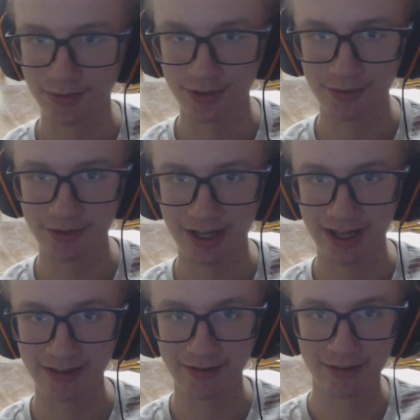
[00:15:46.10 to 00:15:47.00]

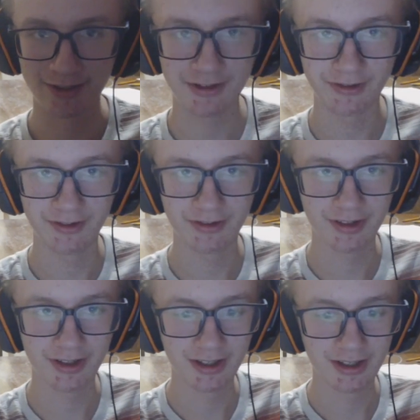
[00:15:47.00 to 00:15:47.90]
BlueStacks, which is
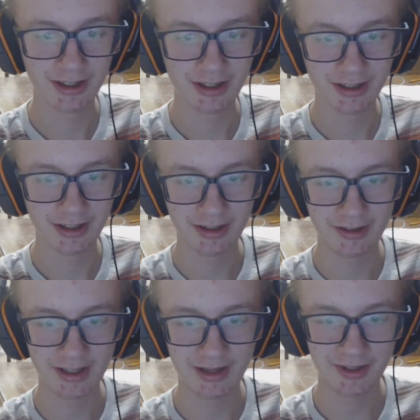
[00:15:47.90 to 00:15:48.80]

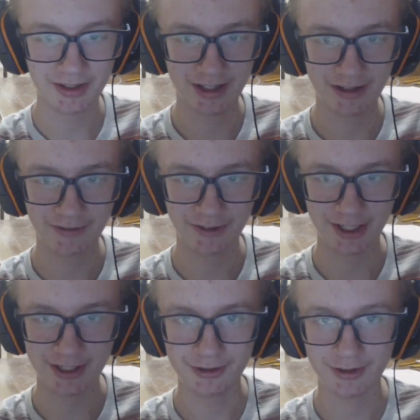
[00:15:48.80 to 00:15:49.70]
an emulator for
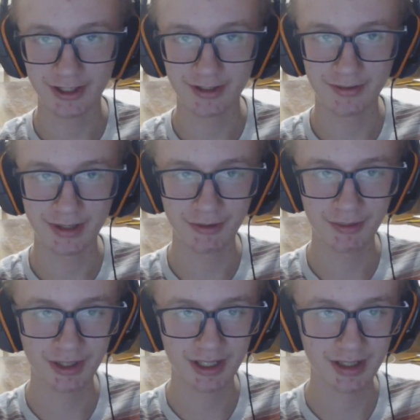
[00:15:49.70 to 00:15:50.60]
Android where I was
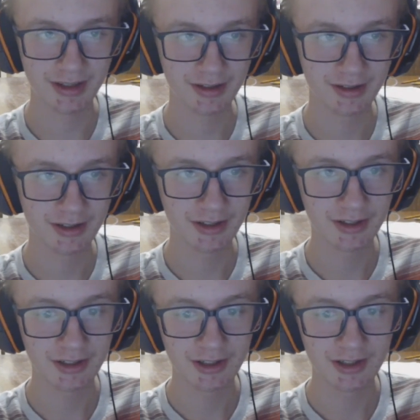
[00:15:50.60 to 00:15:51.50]
playing
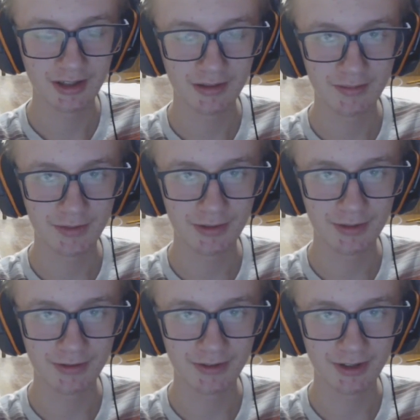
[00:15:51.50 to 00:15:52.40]

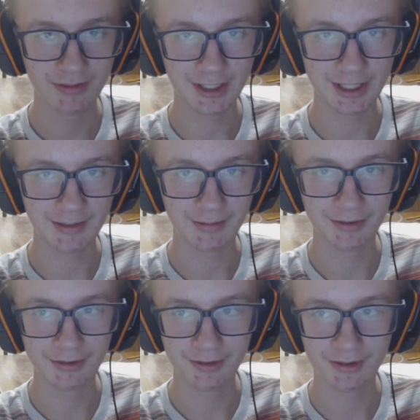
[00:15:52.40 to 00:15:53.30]
mobile rhythm
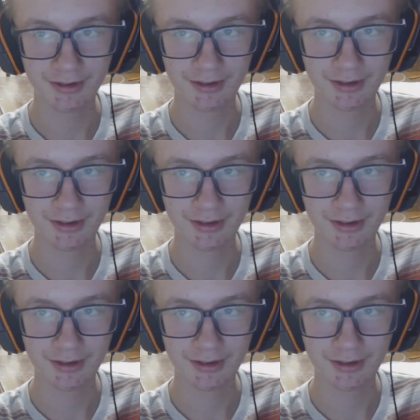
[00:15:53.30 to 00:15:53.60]
games.